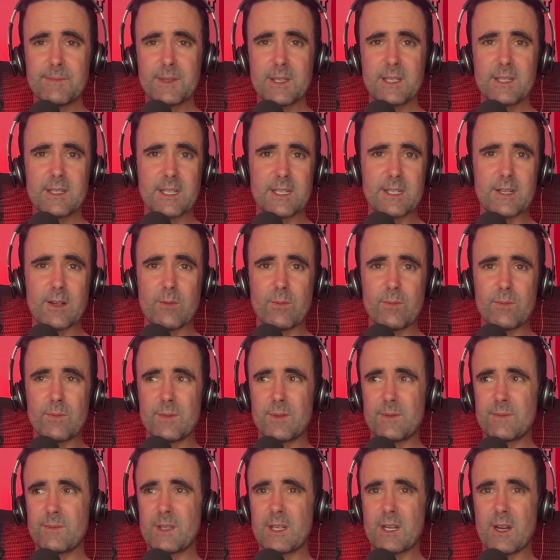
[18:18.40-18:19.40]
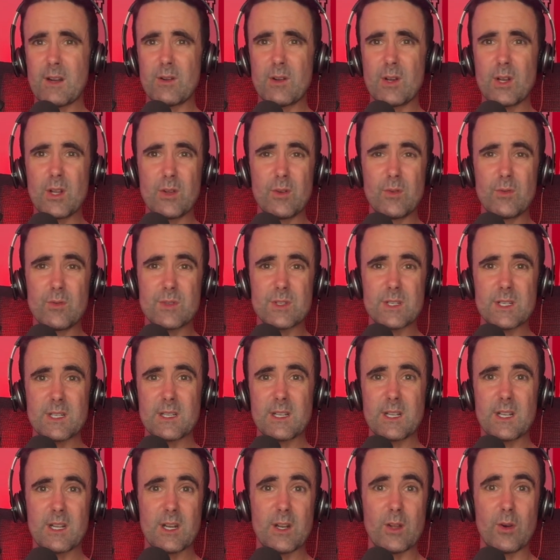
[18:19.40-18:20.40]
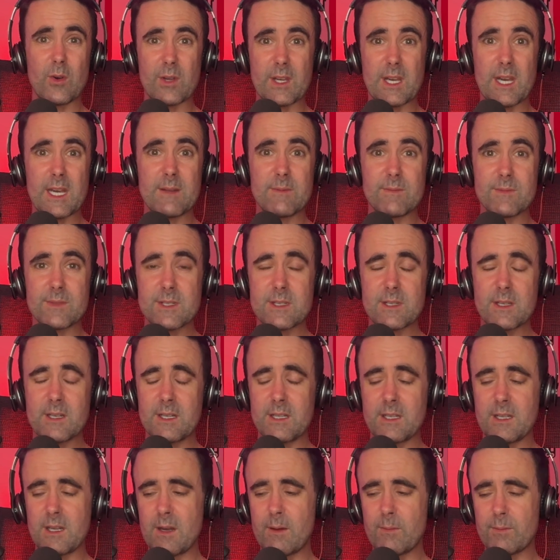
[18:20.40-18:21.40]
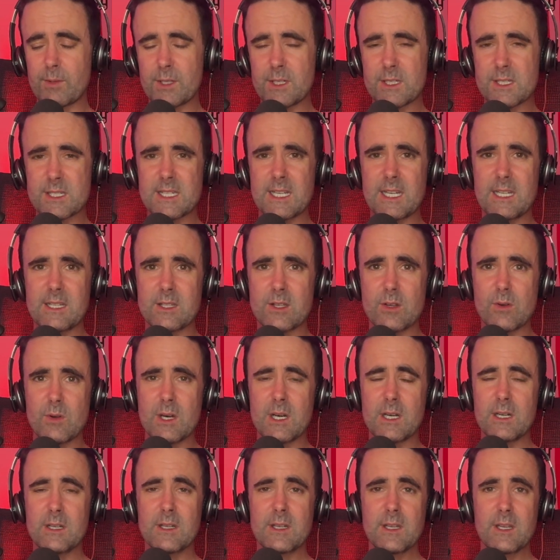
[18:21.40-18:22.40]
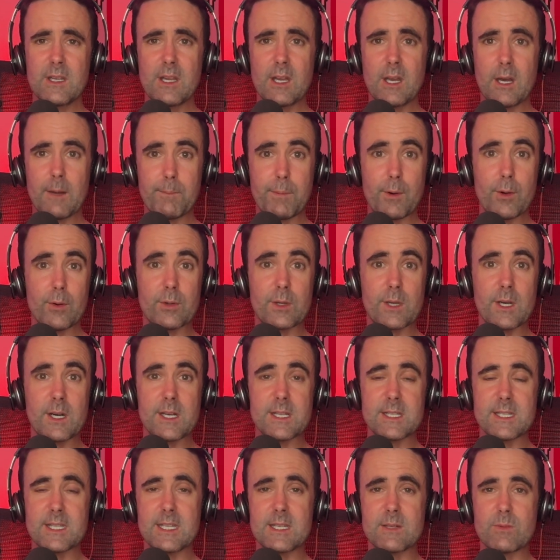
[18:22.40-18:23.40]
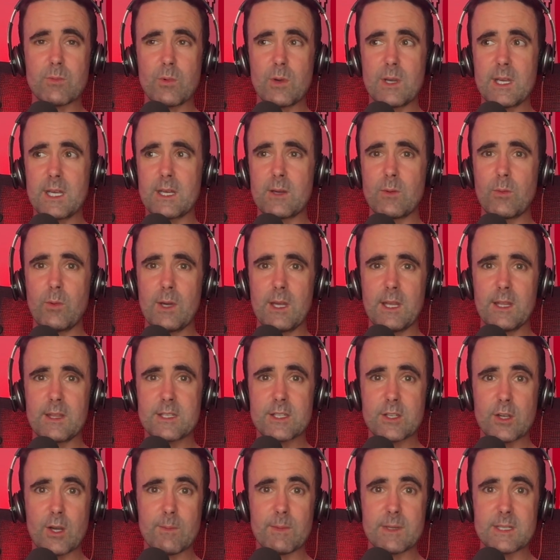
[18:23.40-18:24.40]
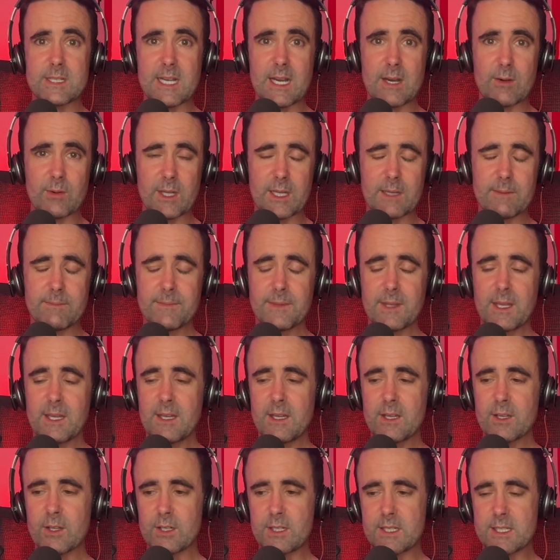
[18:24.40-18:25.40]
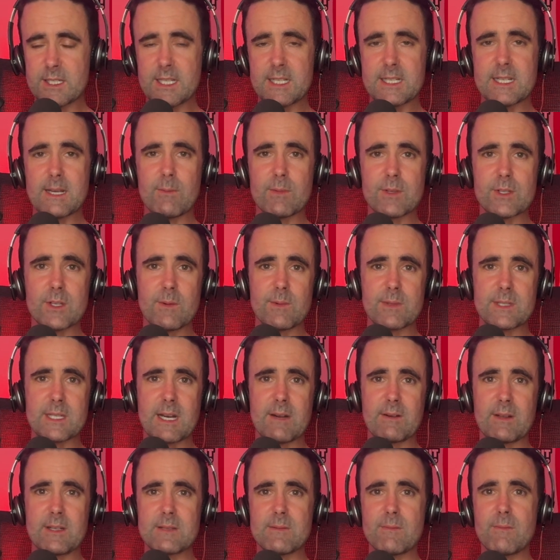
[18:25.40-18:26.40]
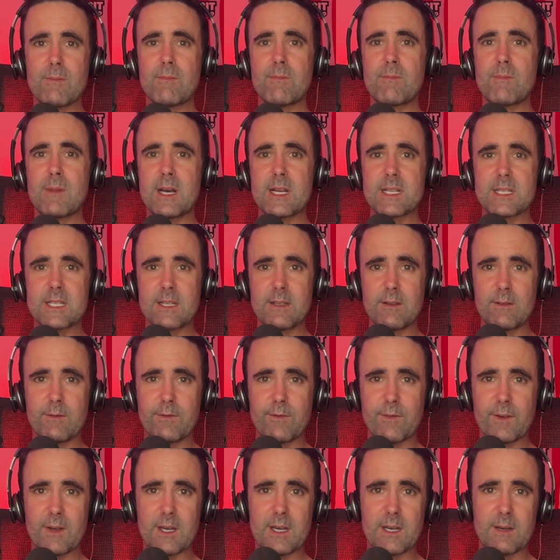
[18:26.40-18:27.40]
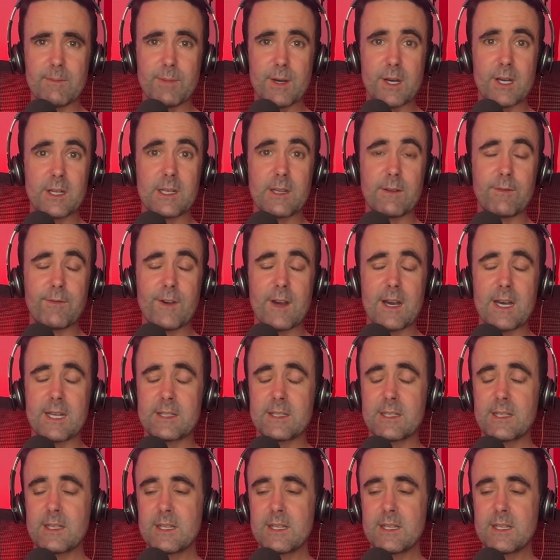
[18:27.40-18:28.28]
They don't lose a lot of games. I'm going to sit and do a podcast this week with Simon Towney. Going to sit down with Simon Towney. He's a massive Burnley fan.